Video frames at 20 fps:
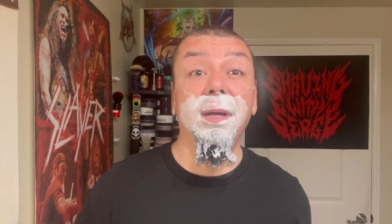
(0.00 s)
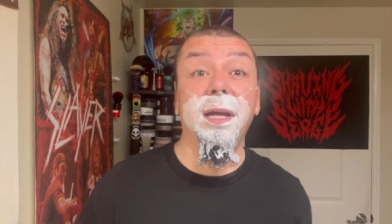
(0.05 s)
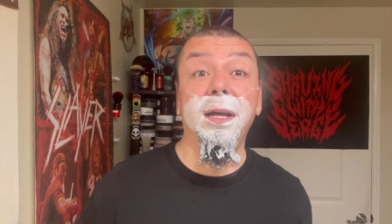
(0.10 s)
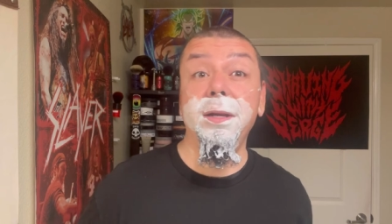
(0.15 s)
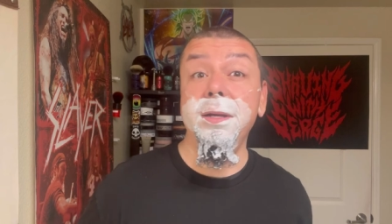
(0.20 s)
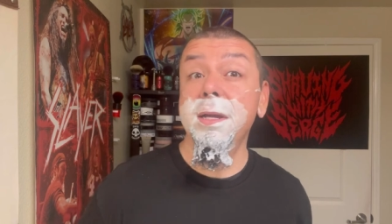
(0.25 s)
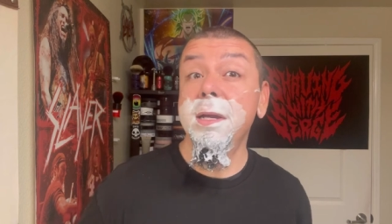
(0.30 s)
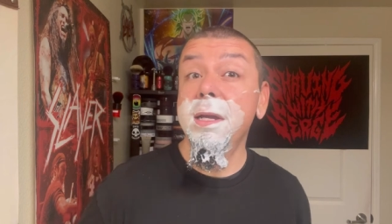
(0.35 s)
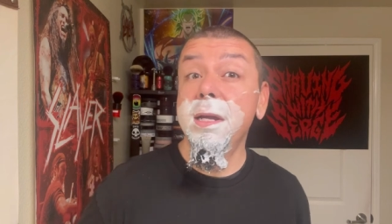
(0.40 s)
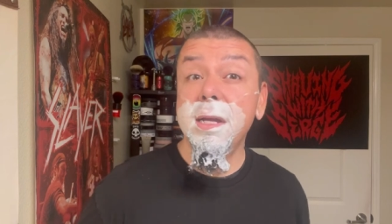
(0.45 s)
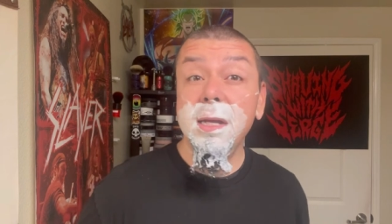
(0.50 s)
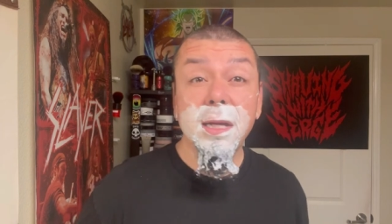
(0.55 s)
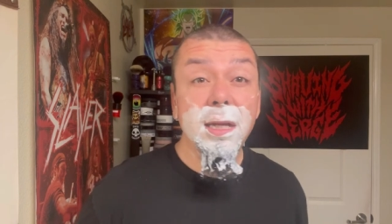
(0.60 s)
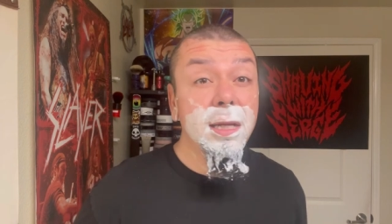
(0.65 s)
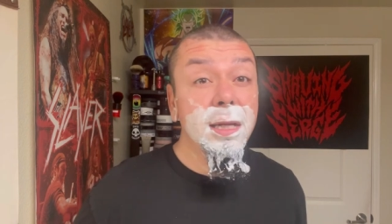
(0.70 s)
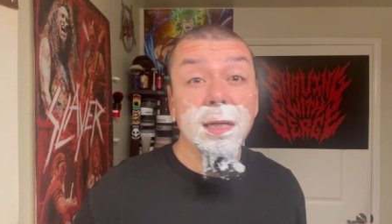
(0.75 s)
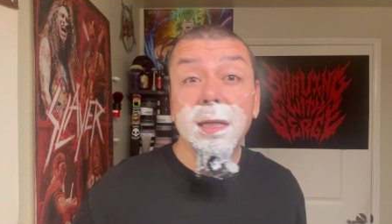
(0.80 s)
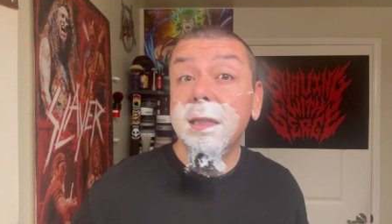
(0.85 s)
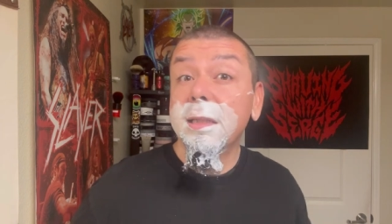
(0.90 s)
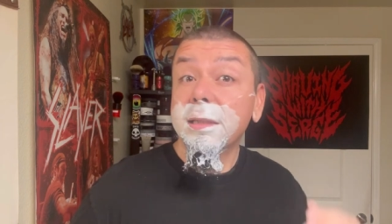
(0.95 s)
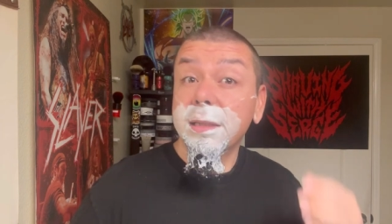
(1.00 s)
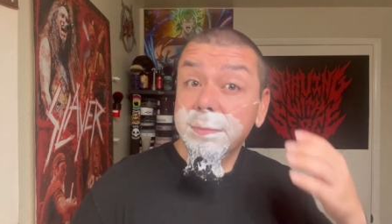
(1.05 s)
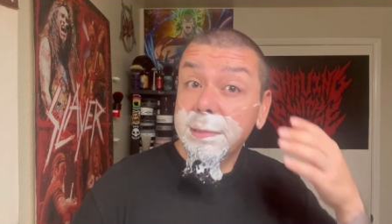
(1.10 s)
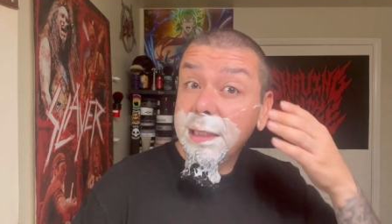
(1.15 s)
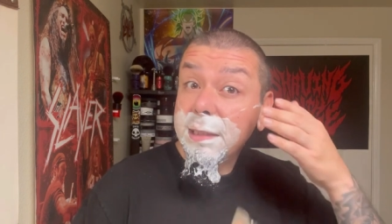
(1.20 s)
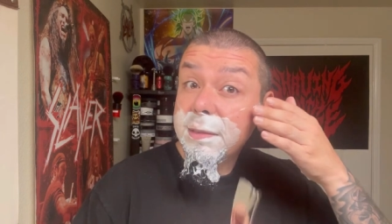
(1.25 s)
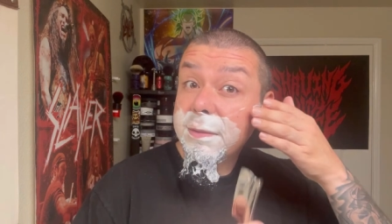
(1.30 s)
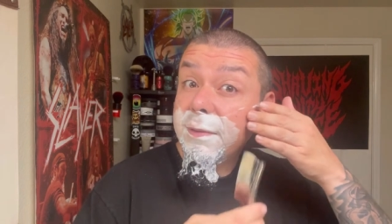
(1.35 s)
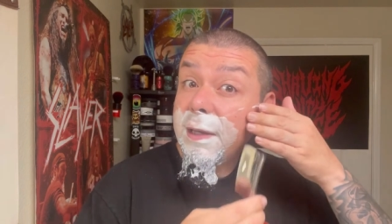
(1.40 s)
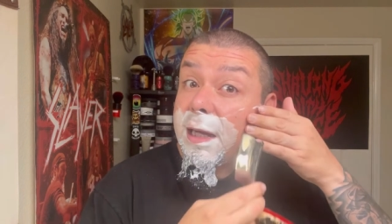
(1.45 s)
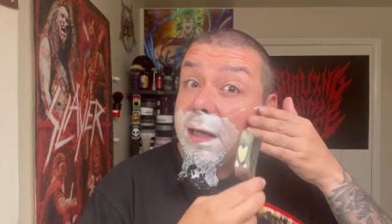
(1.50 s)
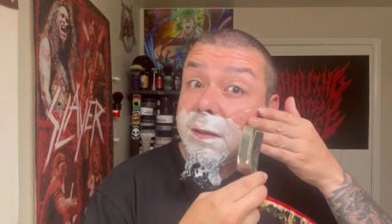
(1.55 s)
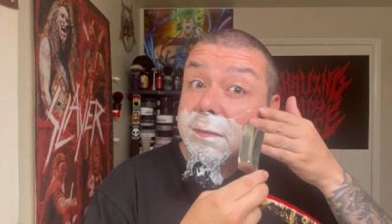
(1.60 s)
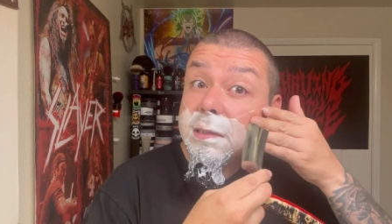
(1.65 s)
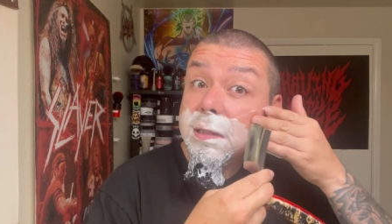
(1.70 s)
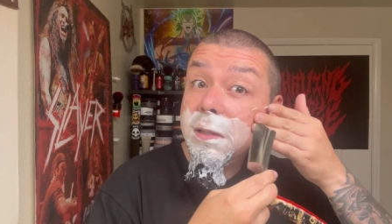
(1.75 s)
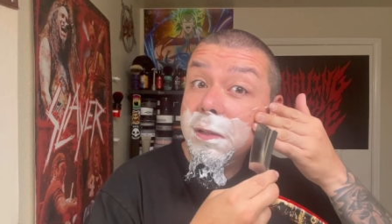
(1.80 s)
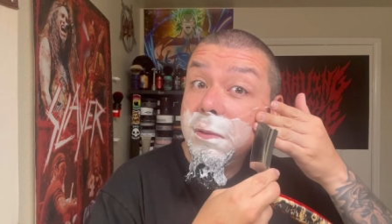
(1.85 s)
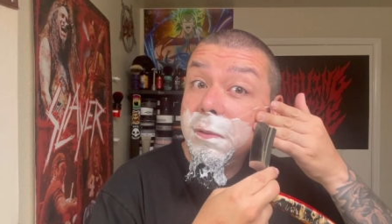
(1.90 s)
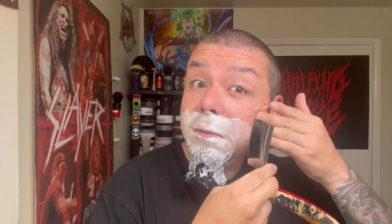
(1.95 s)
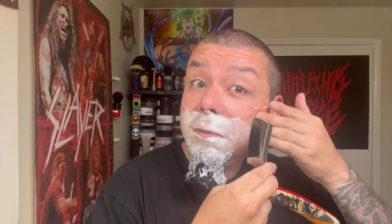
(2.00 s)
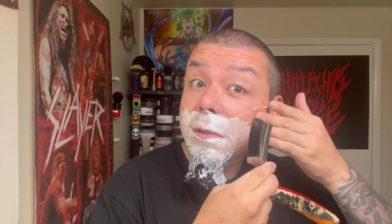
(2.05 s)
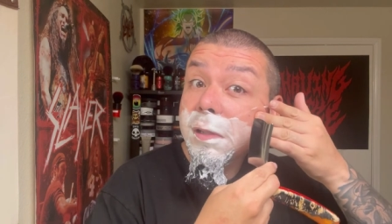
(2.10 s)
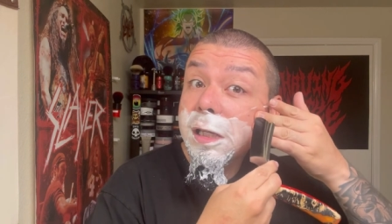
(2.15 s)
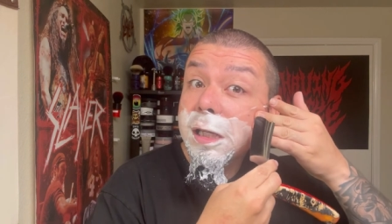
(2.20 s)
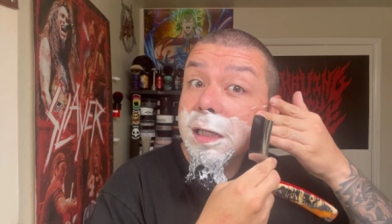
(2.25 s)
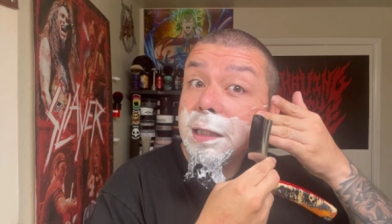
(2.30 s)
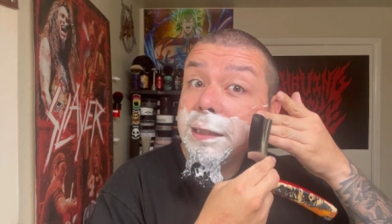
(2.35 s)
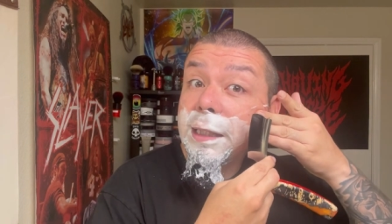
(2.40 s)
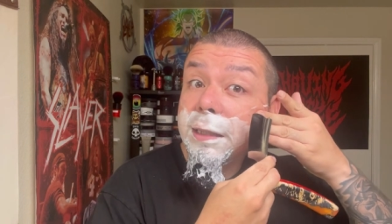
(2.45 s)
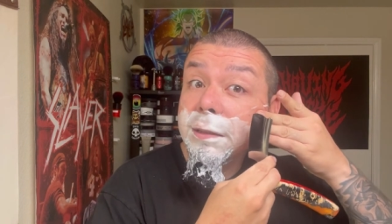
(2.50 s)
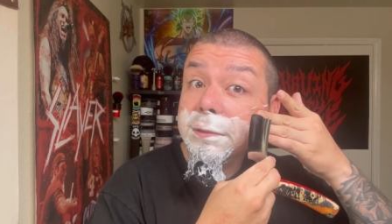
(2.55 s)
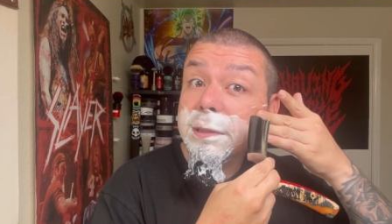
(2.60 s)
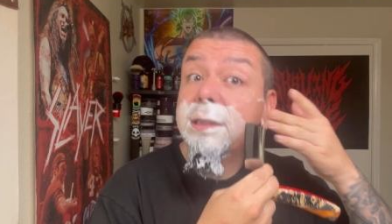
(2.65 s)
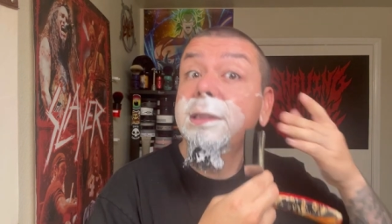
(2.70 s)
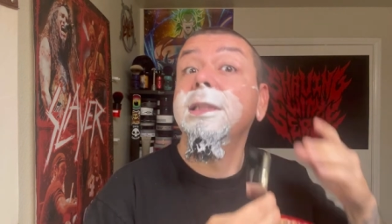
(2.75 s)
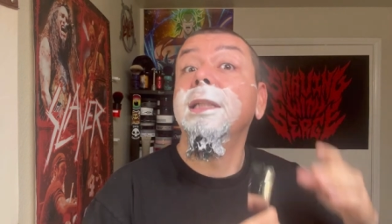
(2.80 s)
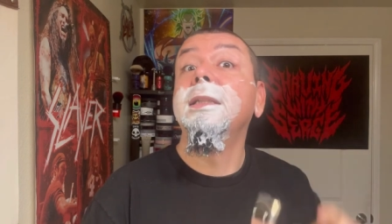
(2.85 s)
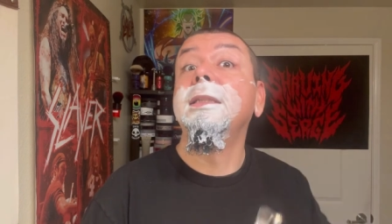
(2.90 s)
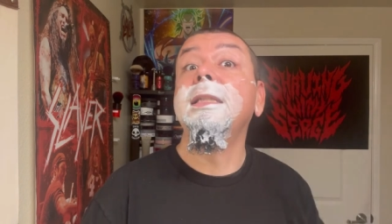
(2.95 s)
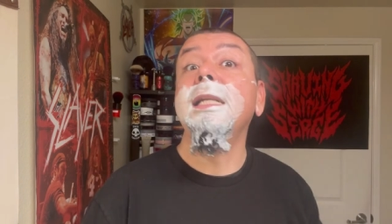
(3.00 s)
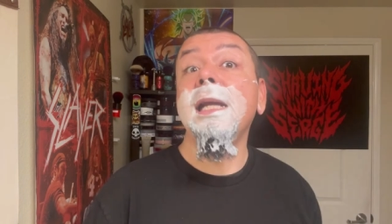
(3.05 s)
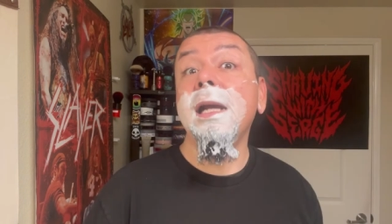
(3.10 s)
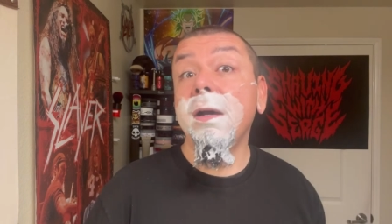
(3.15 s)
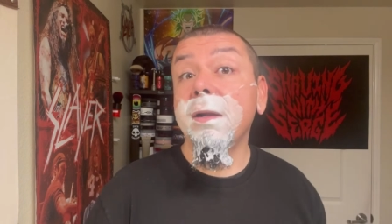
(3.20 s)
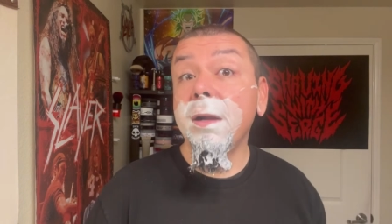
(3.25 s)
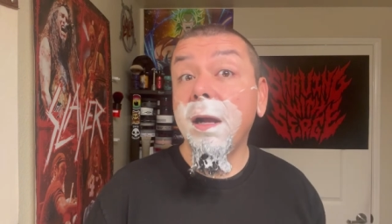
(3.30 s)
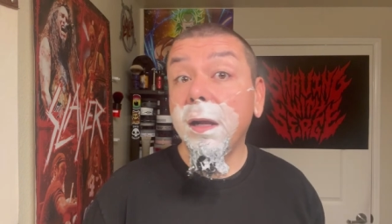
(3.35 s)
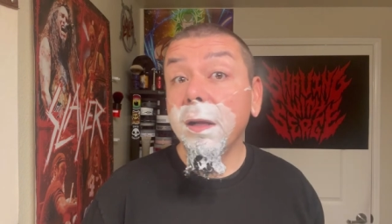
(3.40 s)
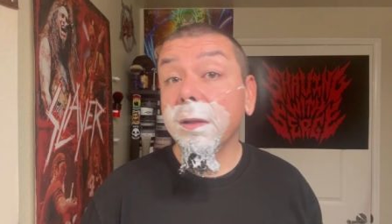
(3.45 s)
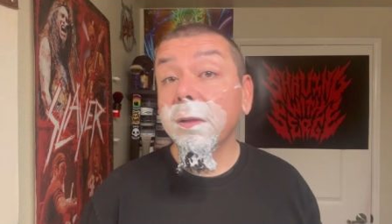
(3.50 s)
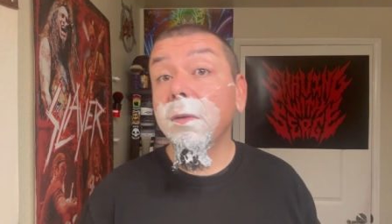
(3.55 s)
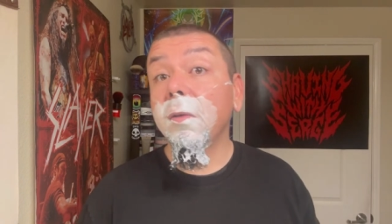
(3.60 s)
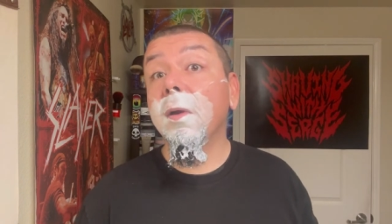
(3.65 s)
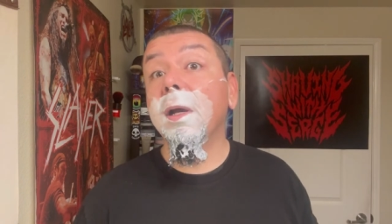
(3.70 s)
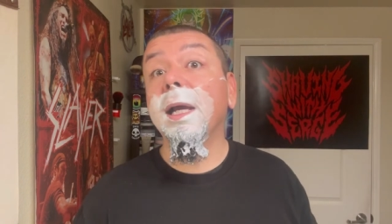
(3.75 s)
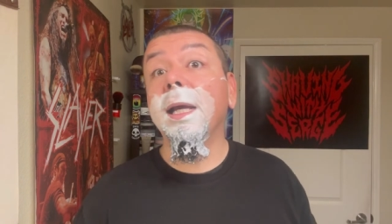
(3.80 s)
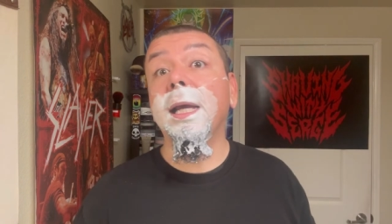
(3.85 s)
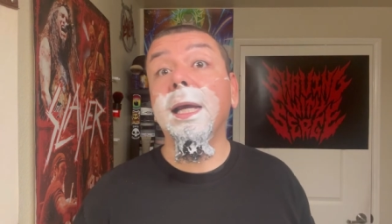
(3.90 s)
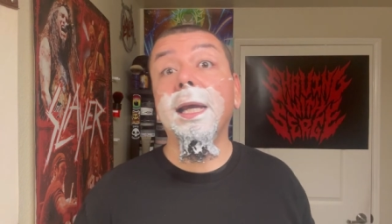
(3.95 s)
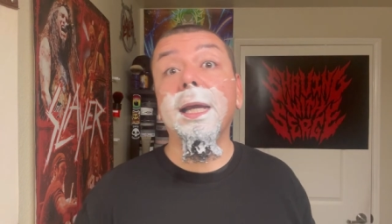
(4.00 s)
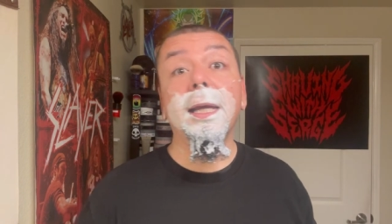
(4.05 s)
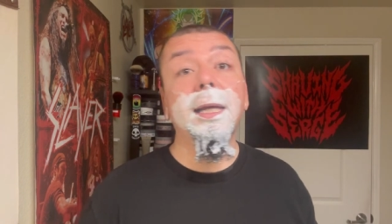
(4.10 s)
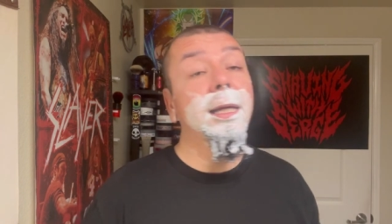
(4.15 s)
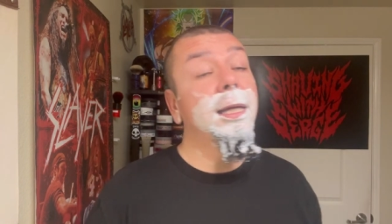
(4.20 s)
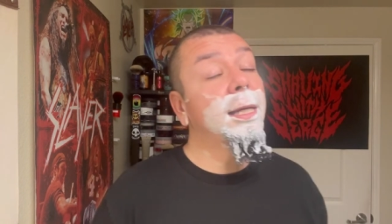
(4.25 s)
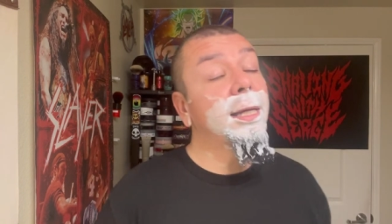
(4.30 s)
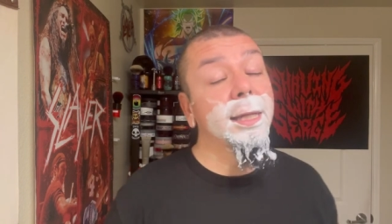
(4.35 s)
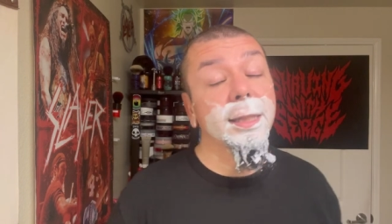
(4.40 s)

And sometimes valves don't work, they don't shut down all the way.